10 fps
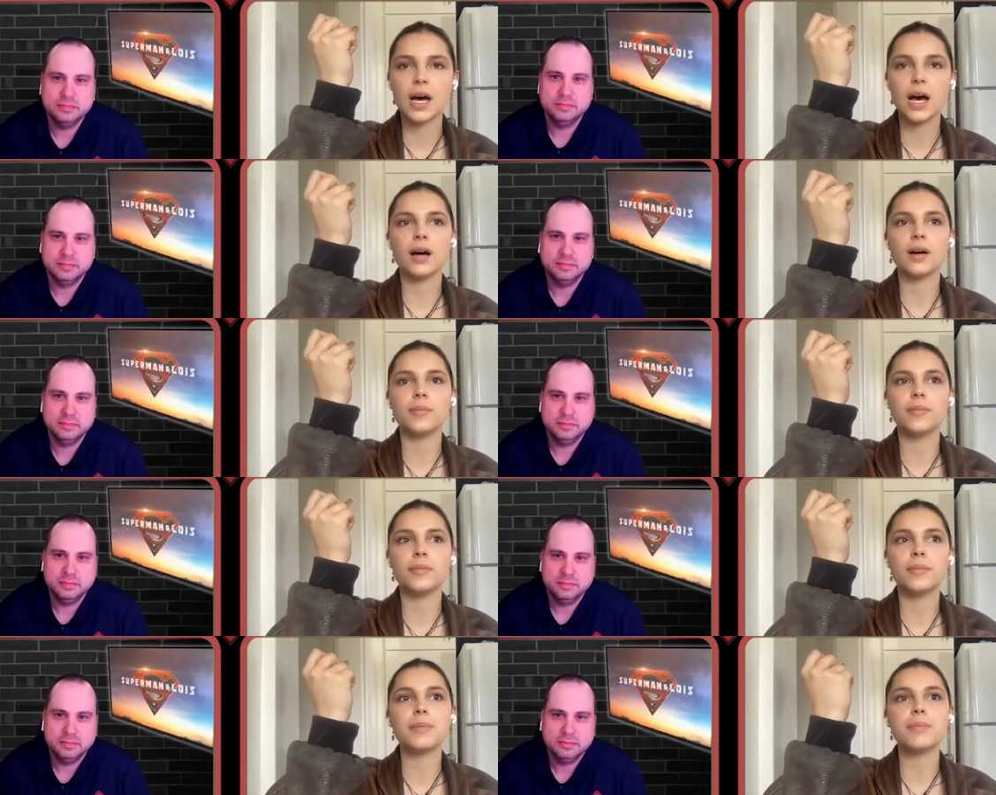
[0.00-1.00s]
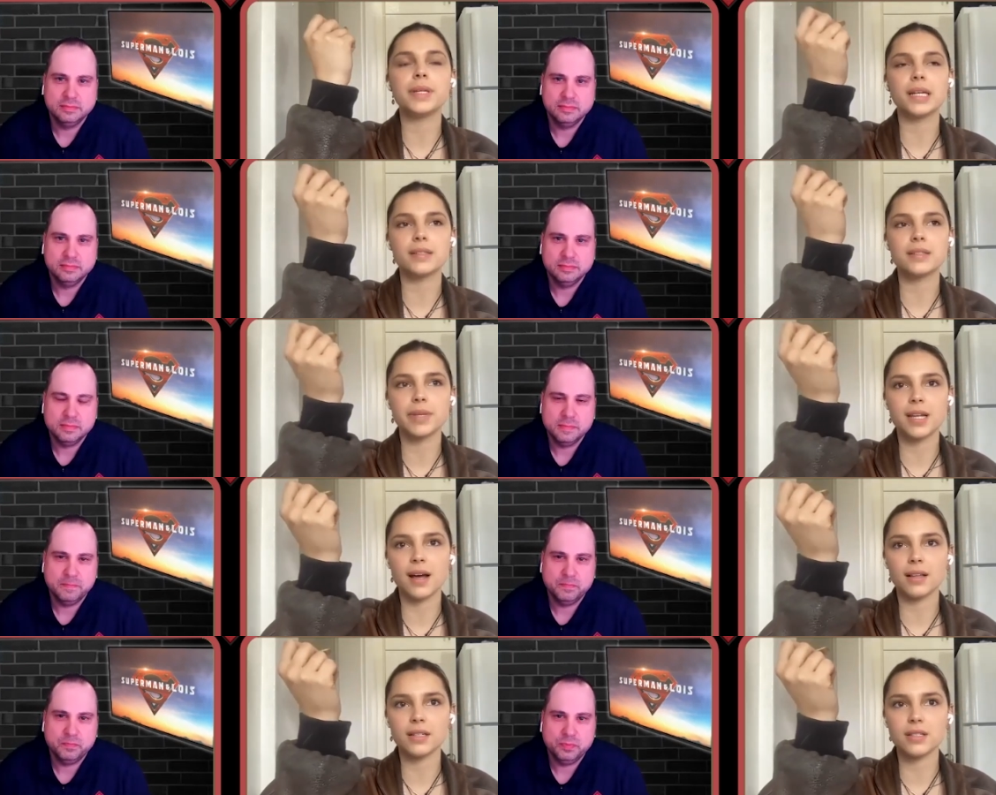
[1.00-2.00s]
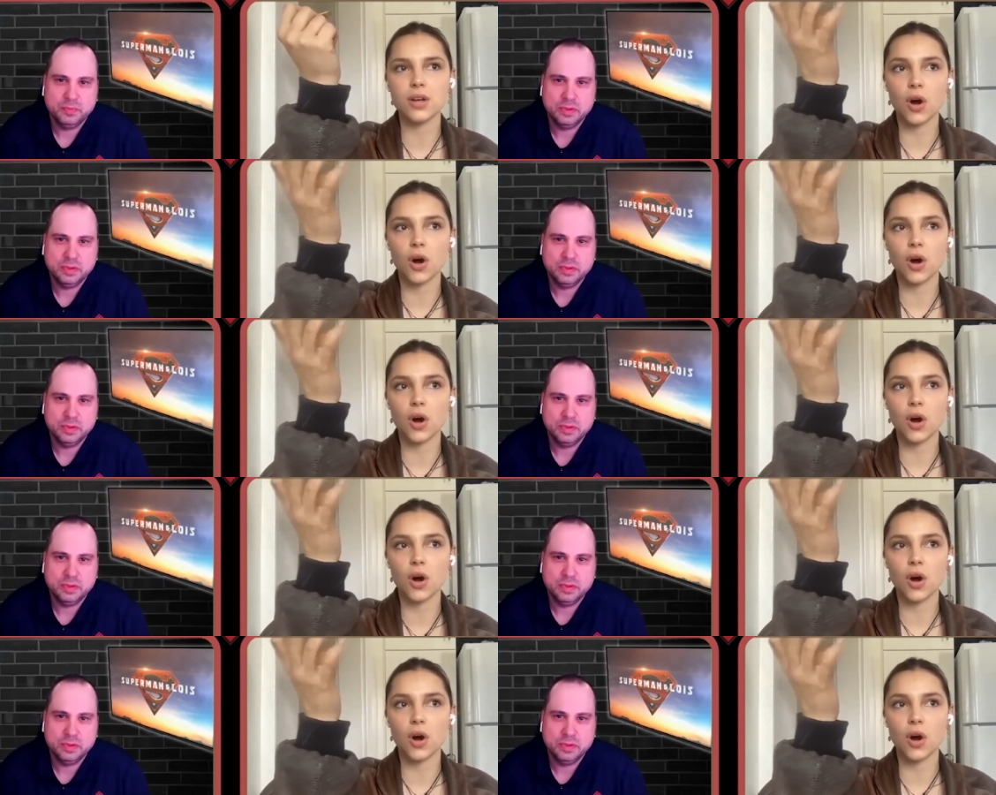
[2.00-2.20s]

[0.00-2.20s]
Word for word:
Speaker 1: Um, but because me and Alex